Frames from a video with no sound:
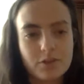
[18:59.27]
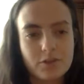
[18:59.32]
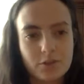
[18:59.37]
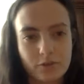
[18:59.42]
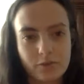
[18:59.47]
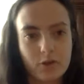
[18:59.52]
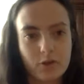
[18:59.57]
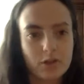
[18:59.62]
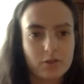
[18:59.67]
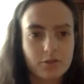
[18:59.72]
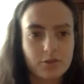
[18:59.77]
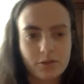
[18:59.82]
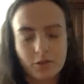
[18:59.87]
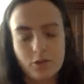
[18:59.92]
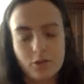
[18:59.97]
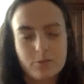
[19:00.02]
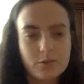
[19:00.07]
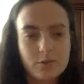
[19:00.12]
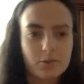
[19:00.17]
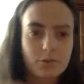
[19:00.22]
So if Waterloo is your
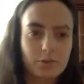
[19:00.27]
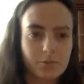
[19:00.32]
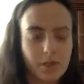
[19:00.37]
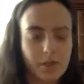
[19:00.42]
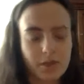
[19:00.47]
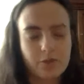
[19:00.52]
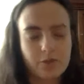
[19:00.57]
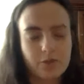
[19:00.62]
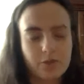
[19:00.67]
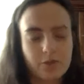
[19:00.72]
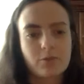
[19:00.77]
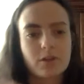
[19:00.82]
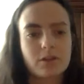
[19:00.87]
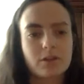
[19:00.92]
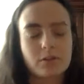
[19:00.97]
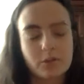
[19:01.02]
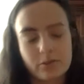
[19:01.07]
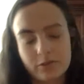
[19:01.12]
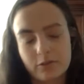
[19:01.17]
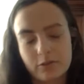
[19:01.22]
home school, you apply through Waterloo.